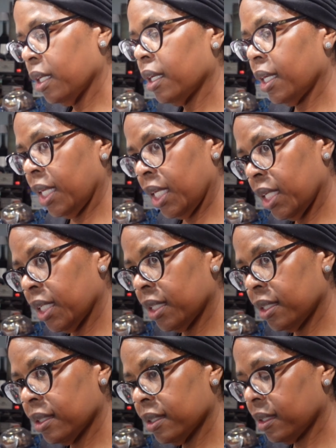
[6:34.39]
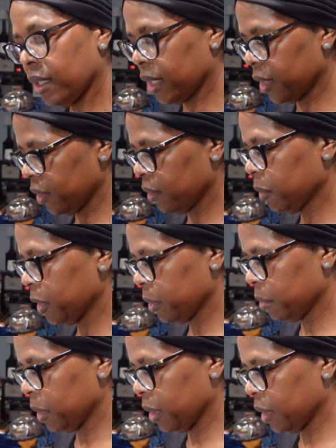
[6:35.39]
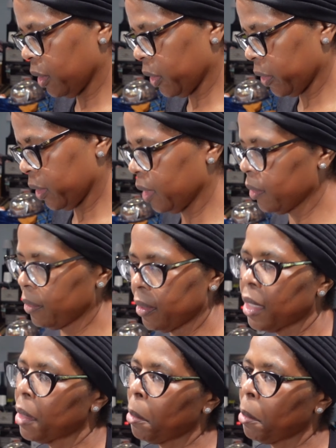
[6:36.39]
And I cooked them a little bit longer because